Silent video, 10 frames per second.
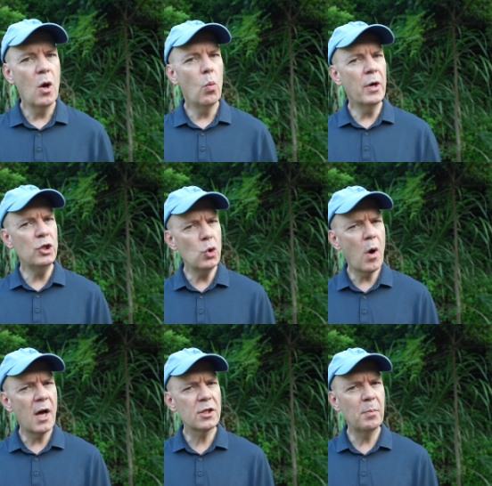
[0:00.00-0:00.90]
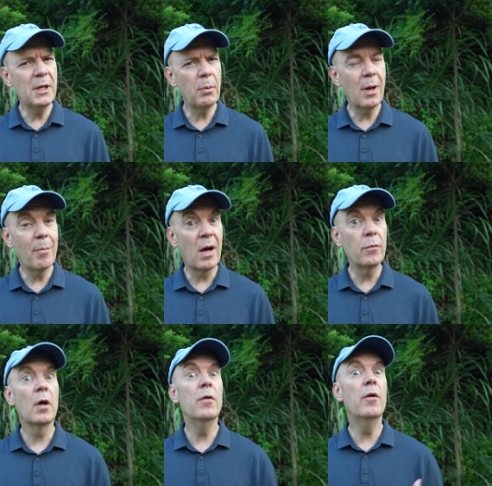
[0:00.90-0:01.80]
When you ask people about
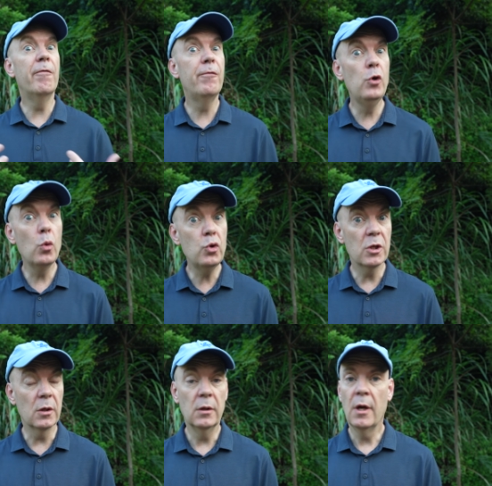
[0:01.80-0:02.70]
the future,